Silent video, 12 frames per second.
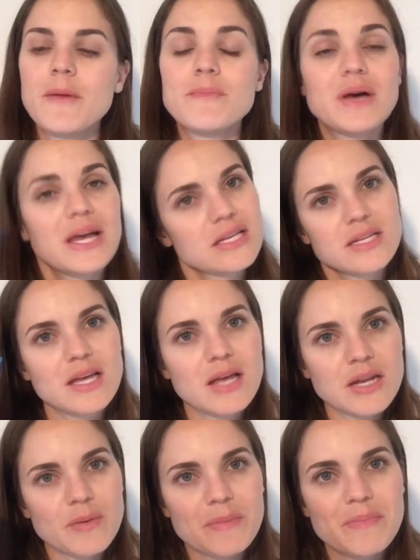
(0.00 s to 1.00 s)
But
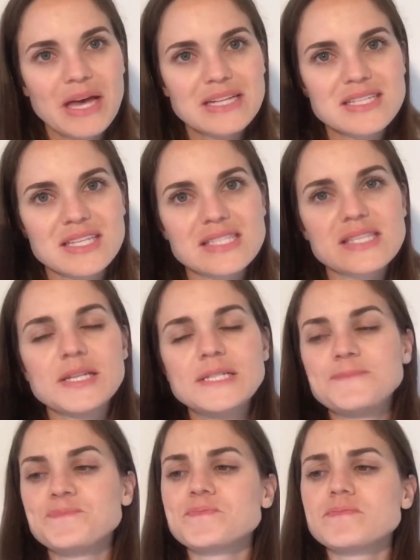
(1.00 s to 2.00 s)
anyway, back to this.
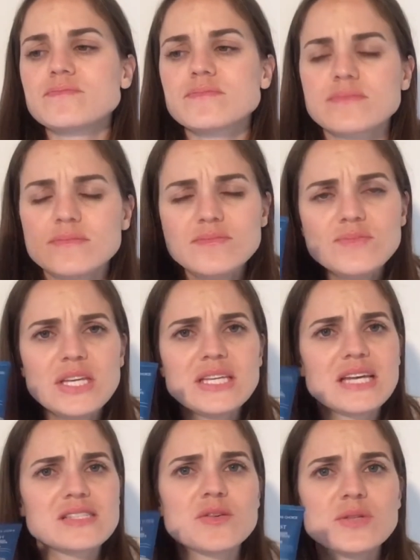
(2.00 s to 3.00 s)

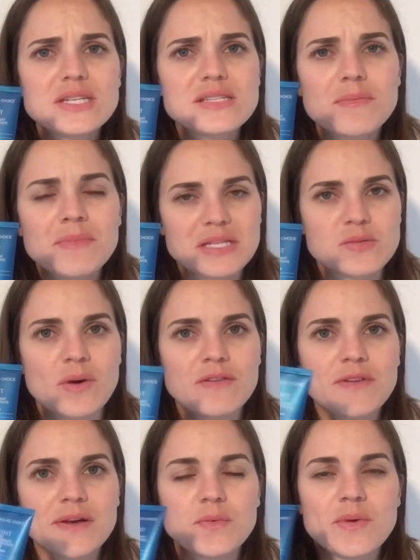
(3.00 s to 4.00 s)
Yeah, so it doesn't mix well
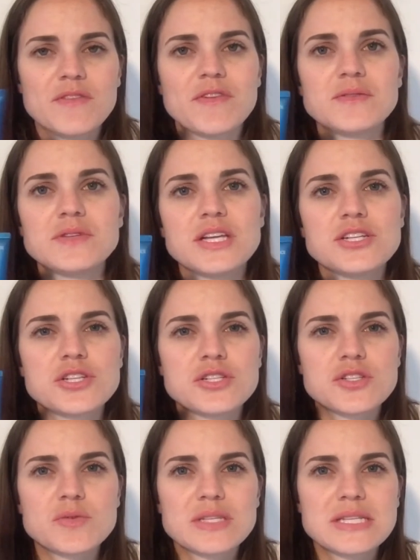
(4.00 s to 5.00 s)
with foundation,
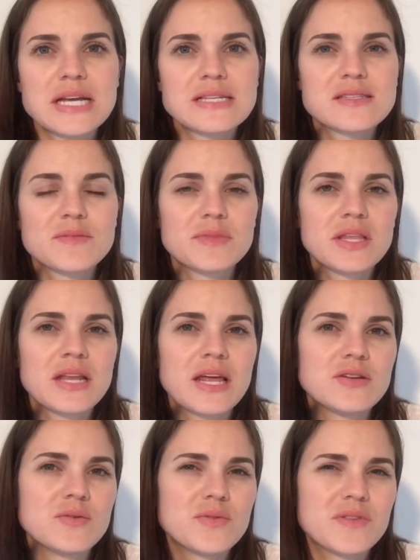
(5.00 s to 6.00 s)
so it's not something, I
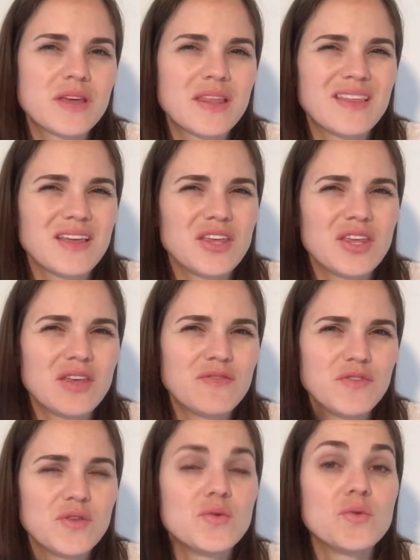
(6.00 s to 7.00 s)
don't think that
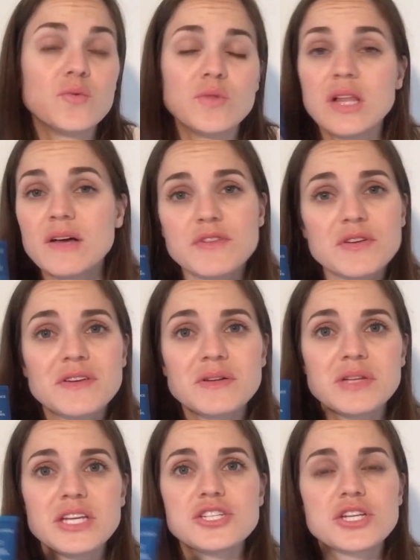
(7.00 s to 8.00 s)
if you love your
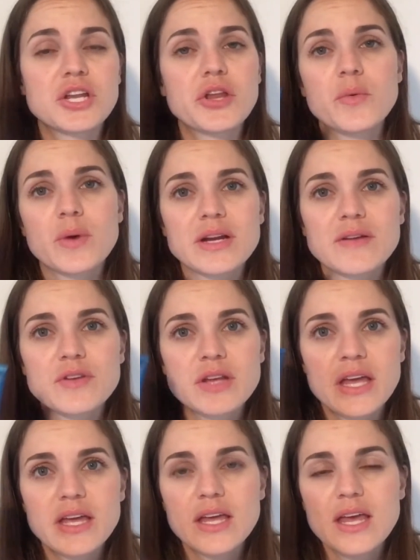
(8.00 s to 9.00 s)
foundation and you wear it every
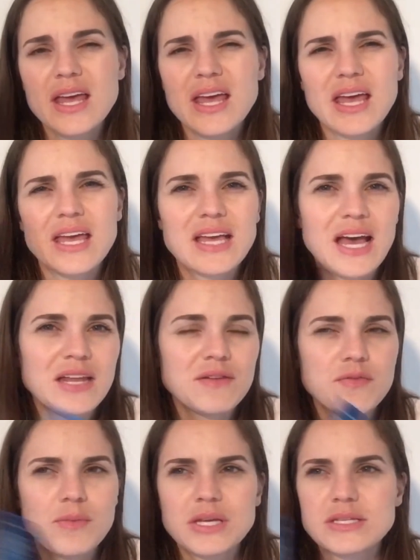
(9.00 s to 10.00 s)
day, it kind
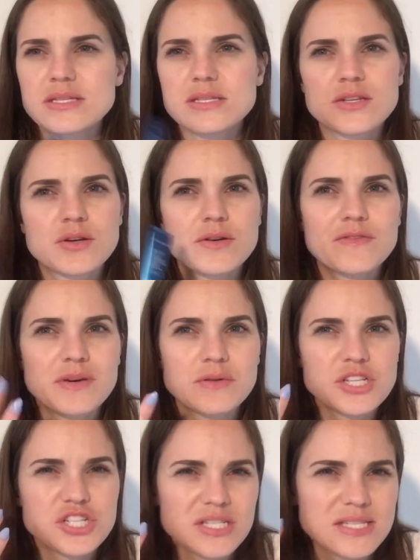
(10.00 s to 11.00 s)
of makes your
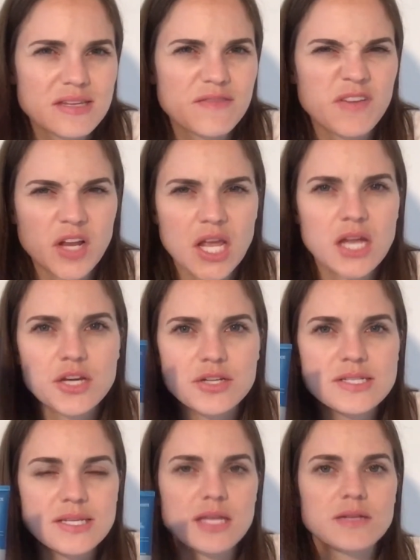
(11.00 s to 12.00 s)
foundation sit funny on your
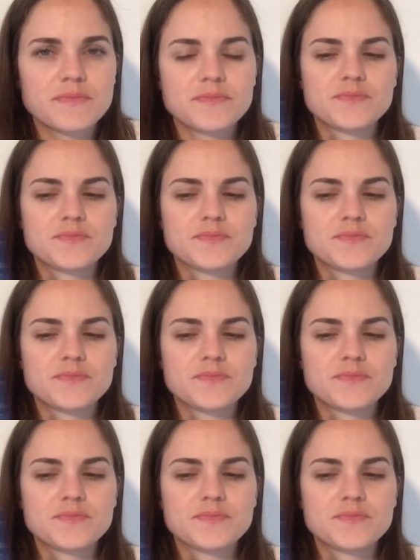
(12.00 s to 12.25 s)
skin.